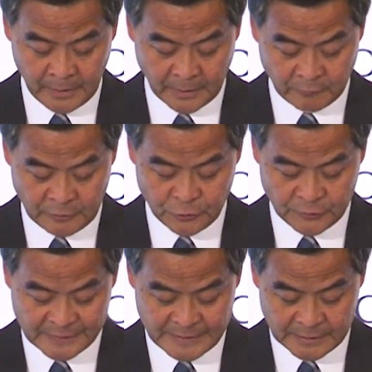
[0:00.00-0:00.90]
and the
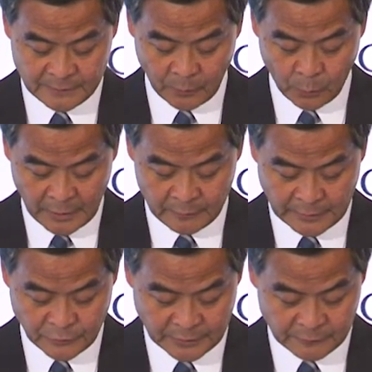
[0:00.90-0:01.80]
region's needs for
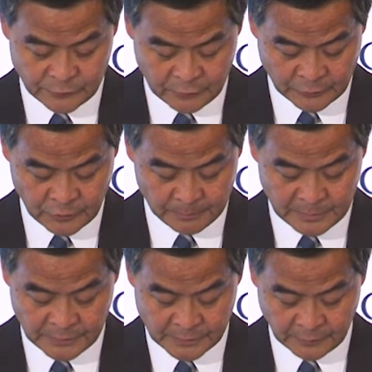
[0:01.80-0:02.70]
wide-ranging infrastructure and business